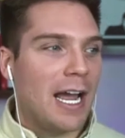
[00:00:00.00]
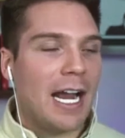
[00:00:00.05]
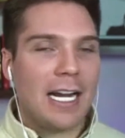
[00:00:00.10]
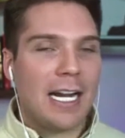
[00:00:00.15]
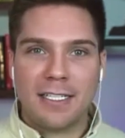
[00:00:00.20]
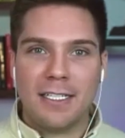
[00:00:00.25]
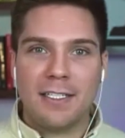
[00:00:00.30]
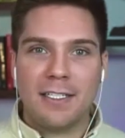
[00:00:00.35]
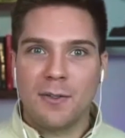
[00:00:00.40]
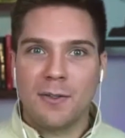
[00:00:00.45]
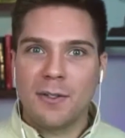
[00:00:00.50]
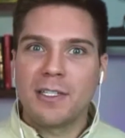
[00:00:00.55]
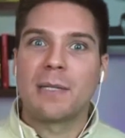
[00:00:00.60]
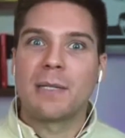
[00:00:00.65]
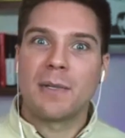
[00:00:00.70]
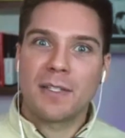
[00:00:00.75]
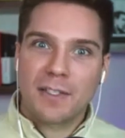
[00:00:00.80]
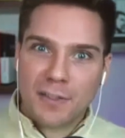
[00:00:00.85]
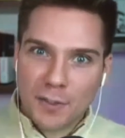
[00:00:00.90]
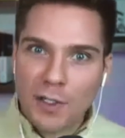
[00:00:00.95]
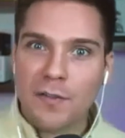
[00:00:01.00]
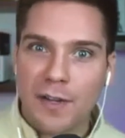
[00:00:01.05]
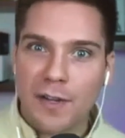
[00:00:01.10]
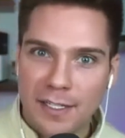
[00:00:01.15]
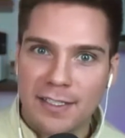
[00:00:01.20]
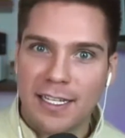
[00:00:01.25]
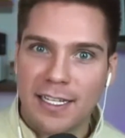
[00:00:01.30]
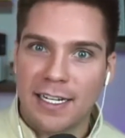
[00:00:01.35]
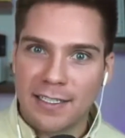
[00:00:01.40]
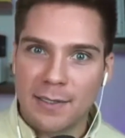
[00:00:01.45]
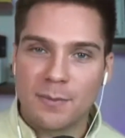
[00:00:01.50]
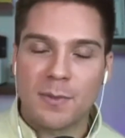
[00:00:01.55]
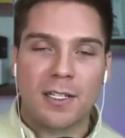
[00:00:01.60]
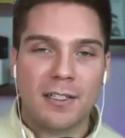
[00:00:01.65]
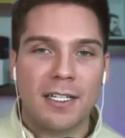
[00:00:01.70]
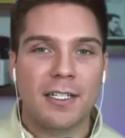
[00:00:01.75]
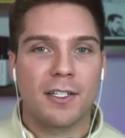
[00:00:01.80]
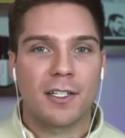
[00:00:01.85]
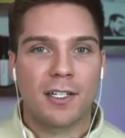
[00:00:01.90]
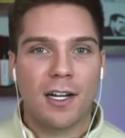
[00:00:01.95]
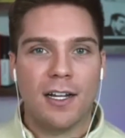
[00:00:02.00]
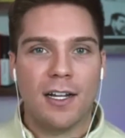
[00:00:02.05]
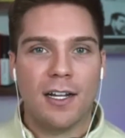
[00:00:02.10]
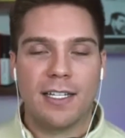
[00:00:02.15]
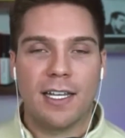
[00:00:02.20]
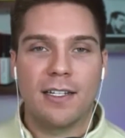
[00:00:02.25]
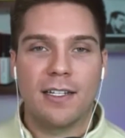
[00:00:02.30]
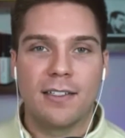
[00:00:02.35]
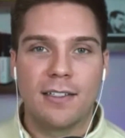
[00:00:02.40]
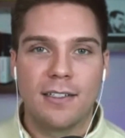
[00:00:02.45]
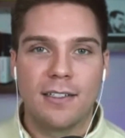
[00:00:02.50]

actually doing them a service, getting them to click your content.